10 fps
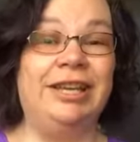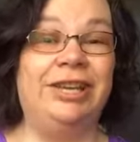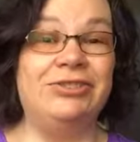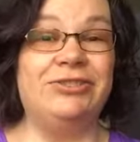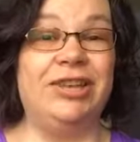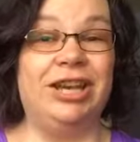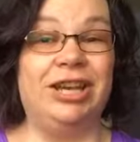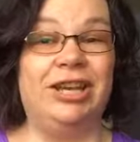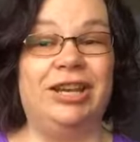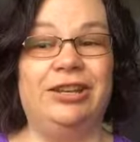is
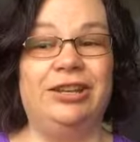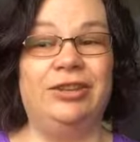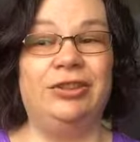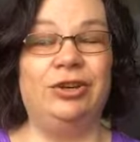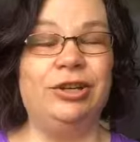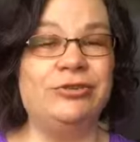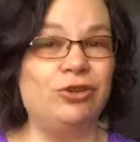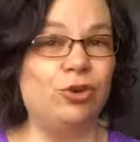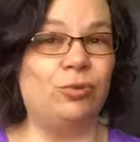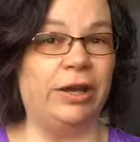that there is
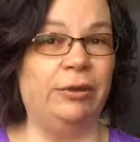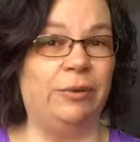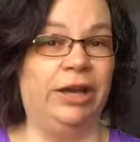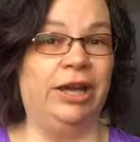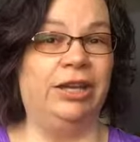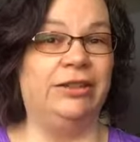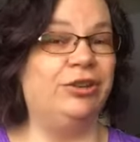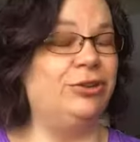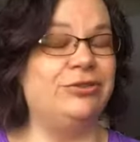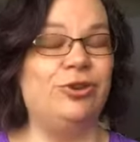no right way,
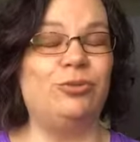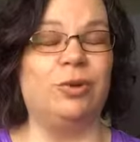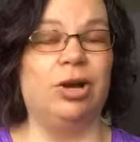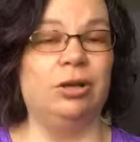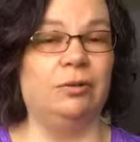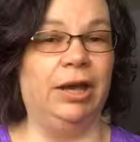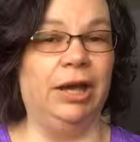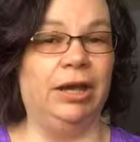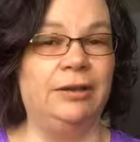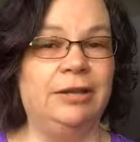there is no wrong way.